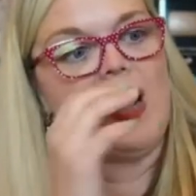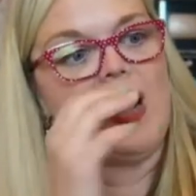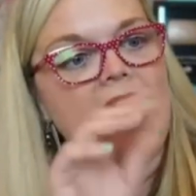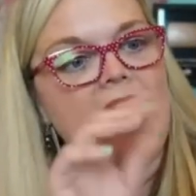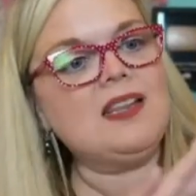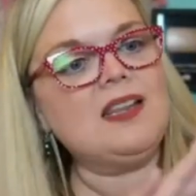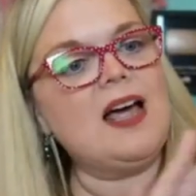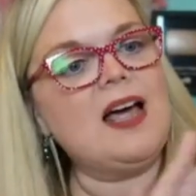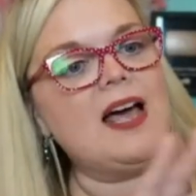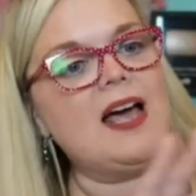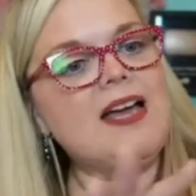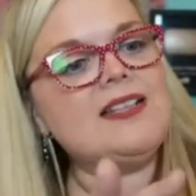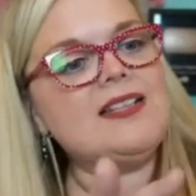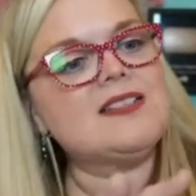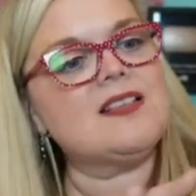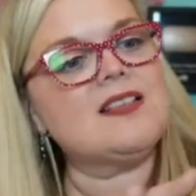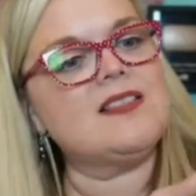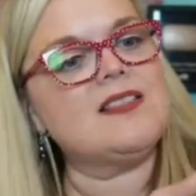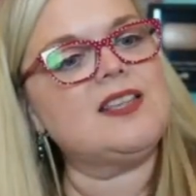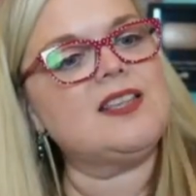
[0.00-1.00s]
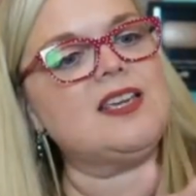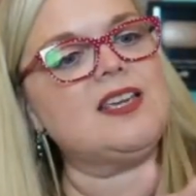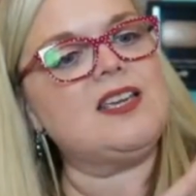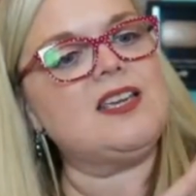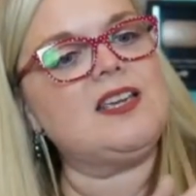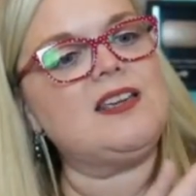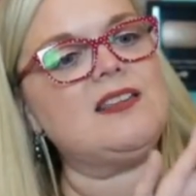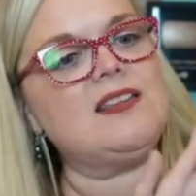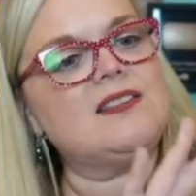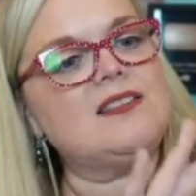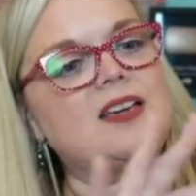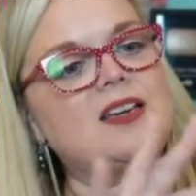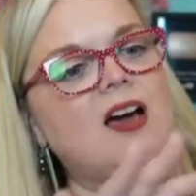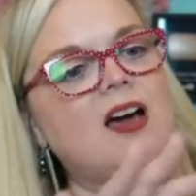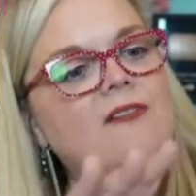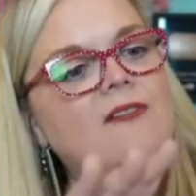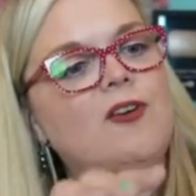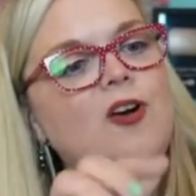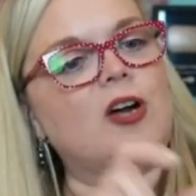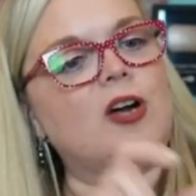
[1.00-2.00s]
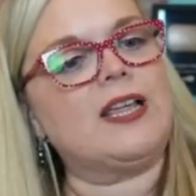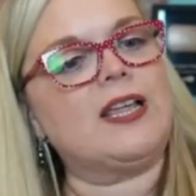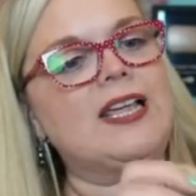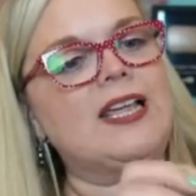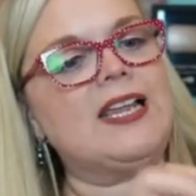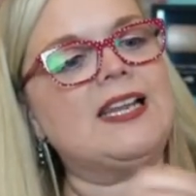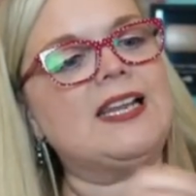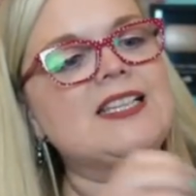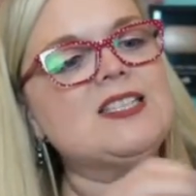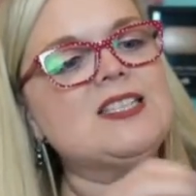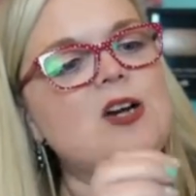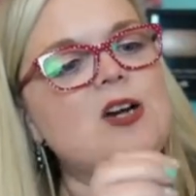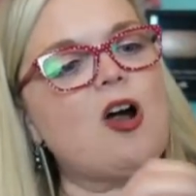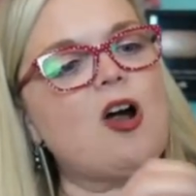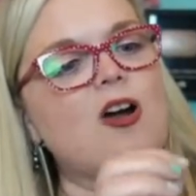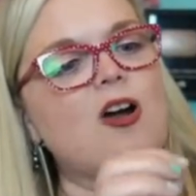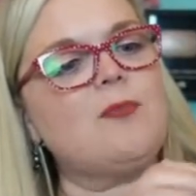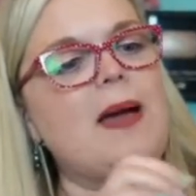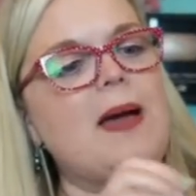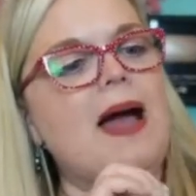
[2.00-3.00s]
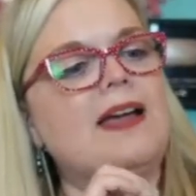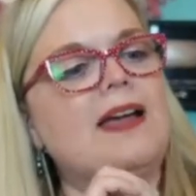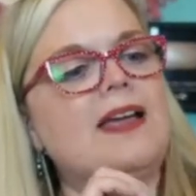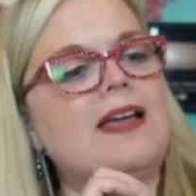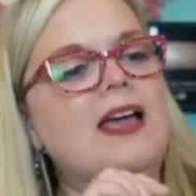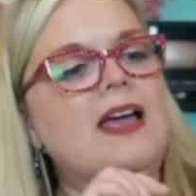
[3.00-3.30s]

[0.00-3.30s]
I liked the the cover on it, and it's a hardback.